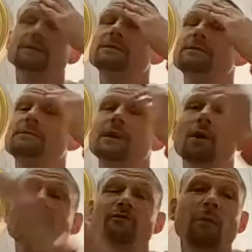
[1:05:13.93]
We're
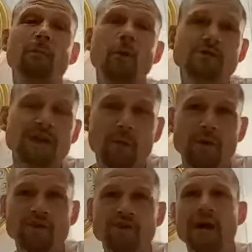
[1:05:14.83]
going for a poo
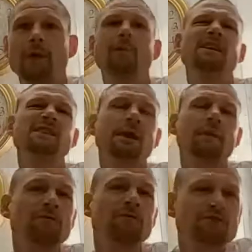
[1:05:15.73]
sandwich now. I'm going to say we're
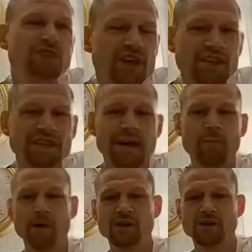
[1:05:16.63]
going for a shit
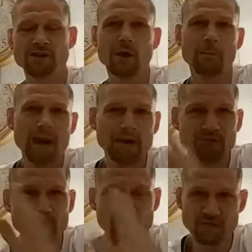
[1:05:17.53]
sandwich. It's not made
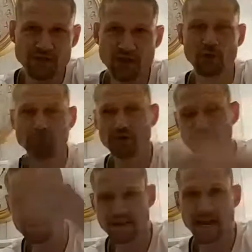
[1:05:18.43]
for its children.
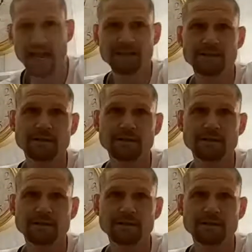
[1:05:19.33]
This is an 8.